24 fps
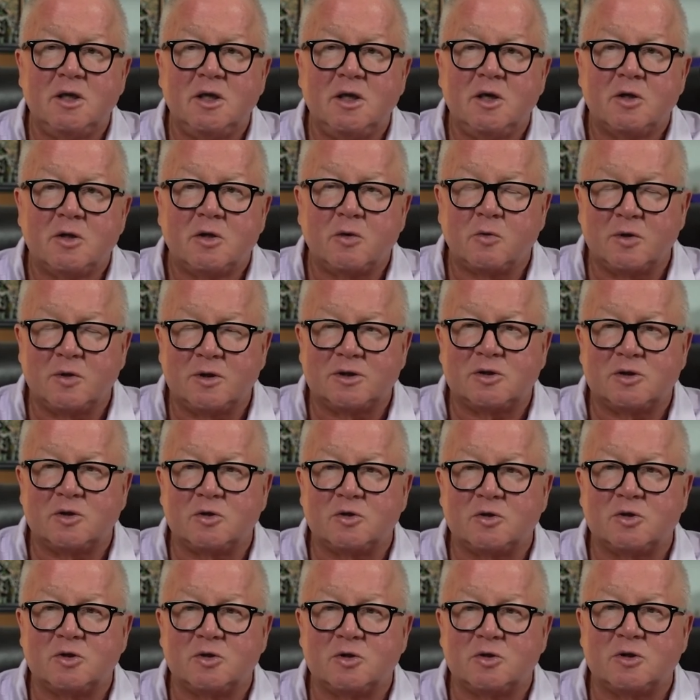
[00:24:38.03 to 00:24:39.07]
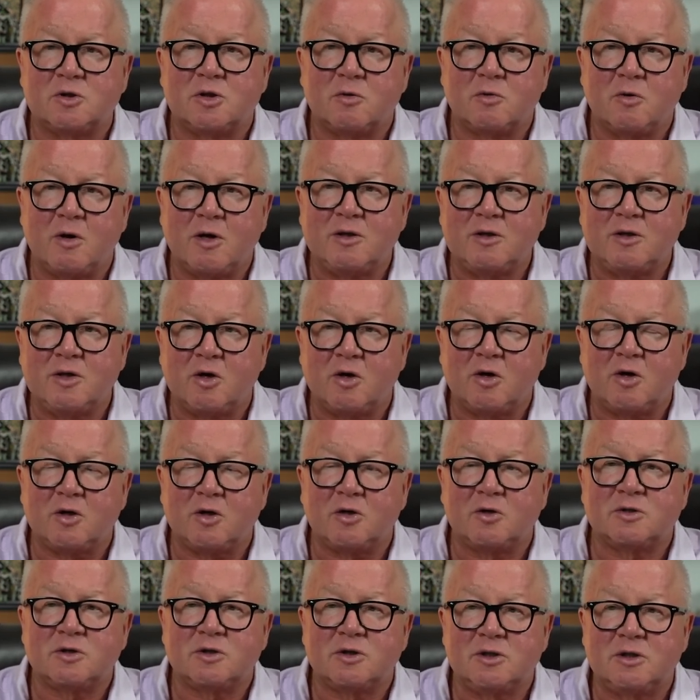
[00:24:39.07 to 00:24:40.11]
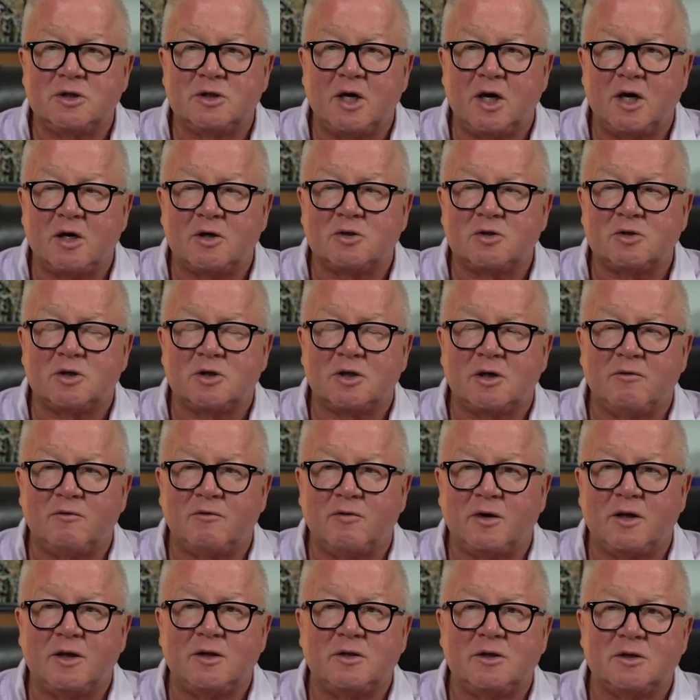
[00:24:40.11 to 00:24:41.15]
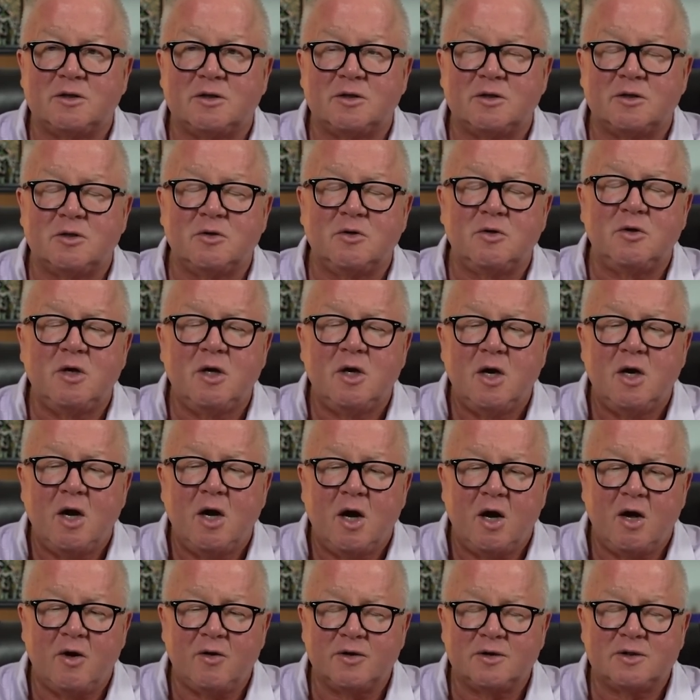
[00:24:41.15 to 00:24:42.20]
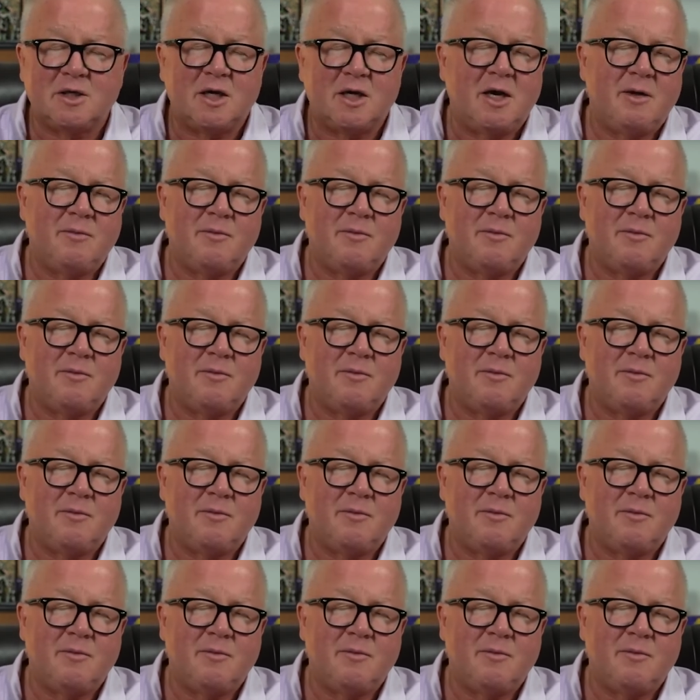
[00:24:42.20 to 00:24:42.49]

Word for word: the researchers that write the articles and doctors conflate the two all the time.